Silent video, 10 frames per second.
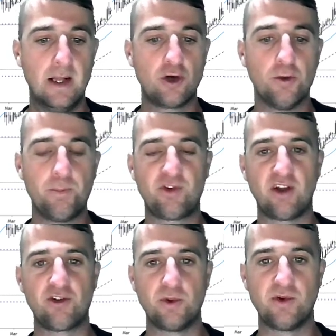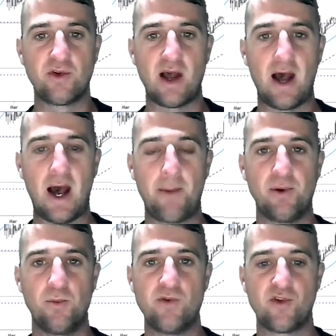could potentially
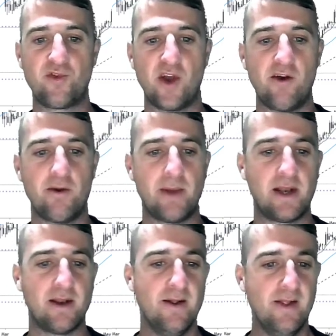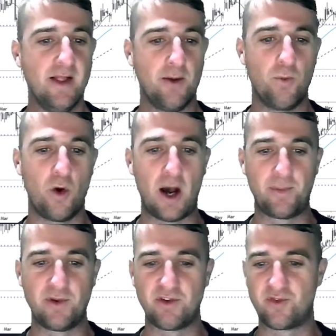happen with Ethereum and, and what
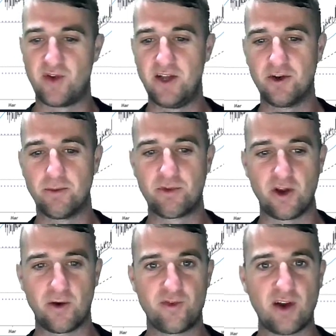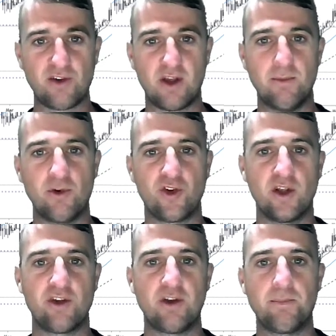happens if they dump. So thanks so much for
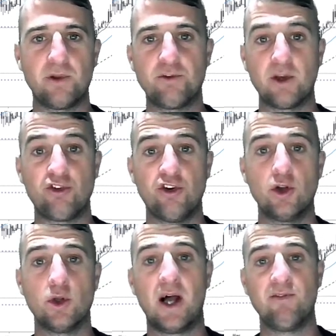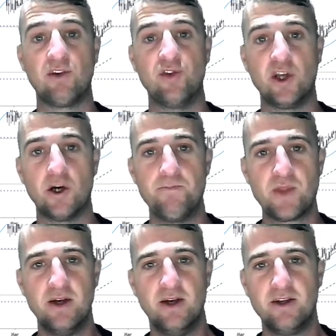listening. Please make sure you do like this video.
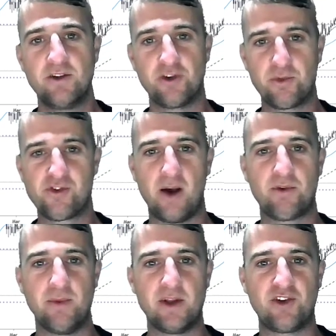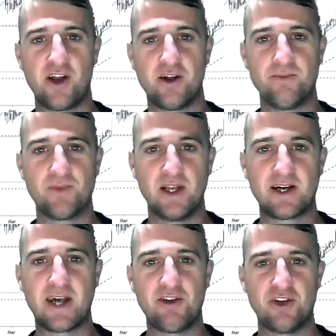Subscribe to my channel. And I'll
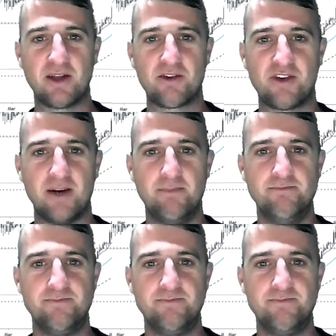catch you next time.